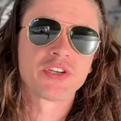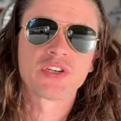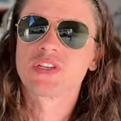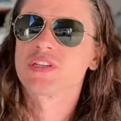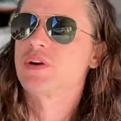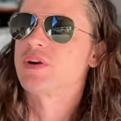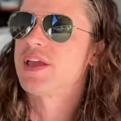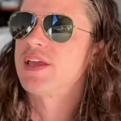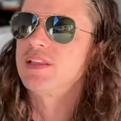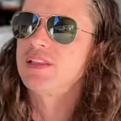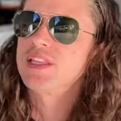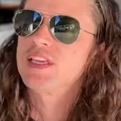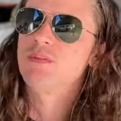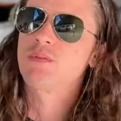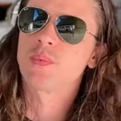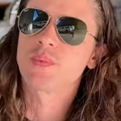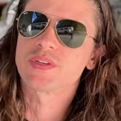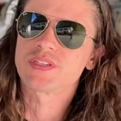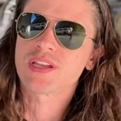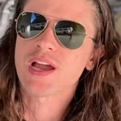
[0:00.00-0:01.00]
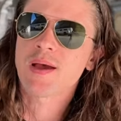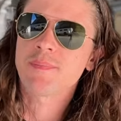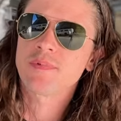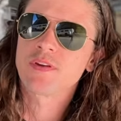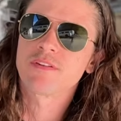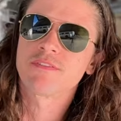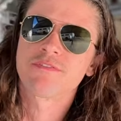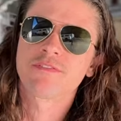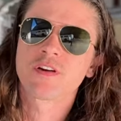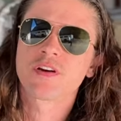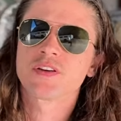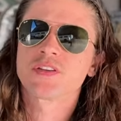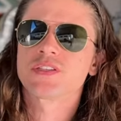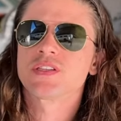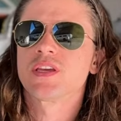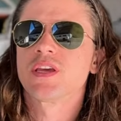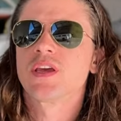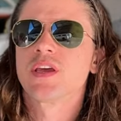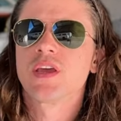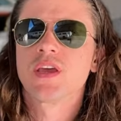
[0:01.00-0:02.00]
I said, okay, Lee, when we stop, your first
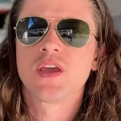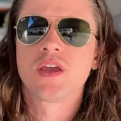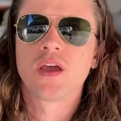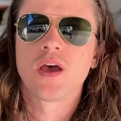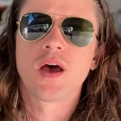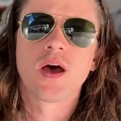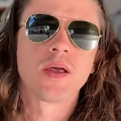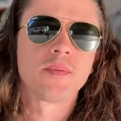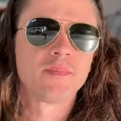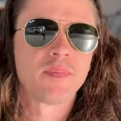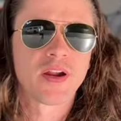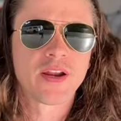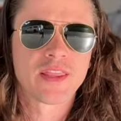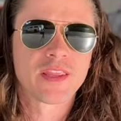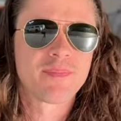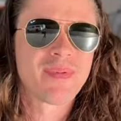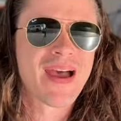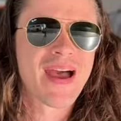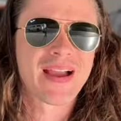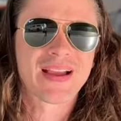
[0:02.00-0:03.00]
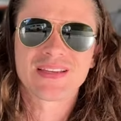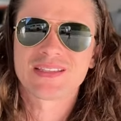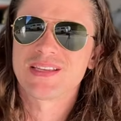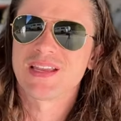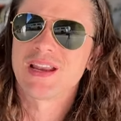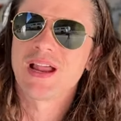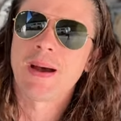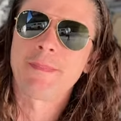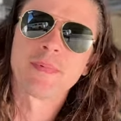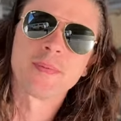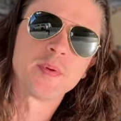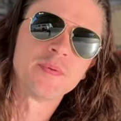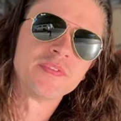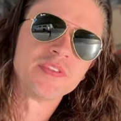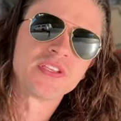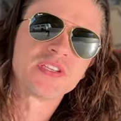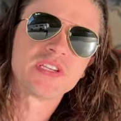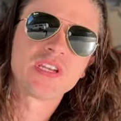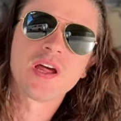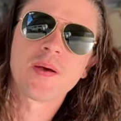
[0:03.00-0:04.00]
buddy in the back. I said, I'm gonna move the
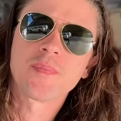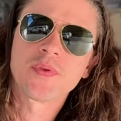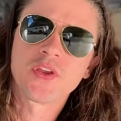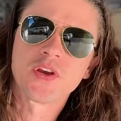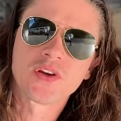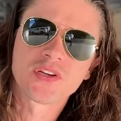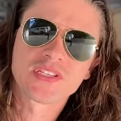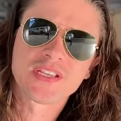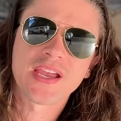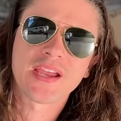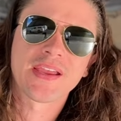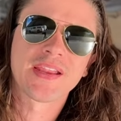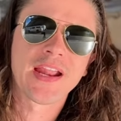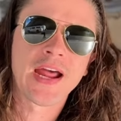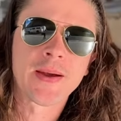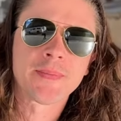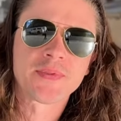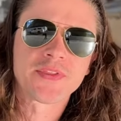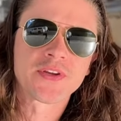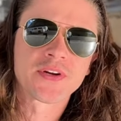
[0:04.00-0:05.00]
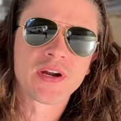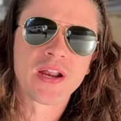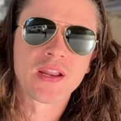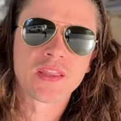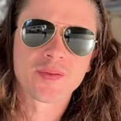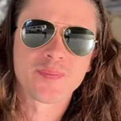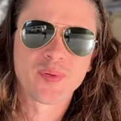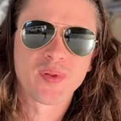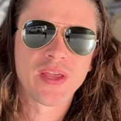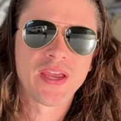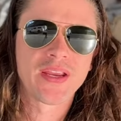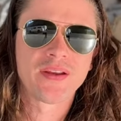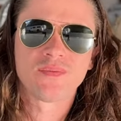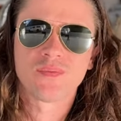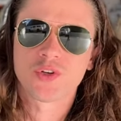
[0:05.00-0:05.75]
seat up. You're second, I'm third out of the plane,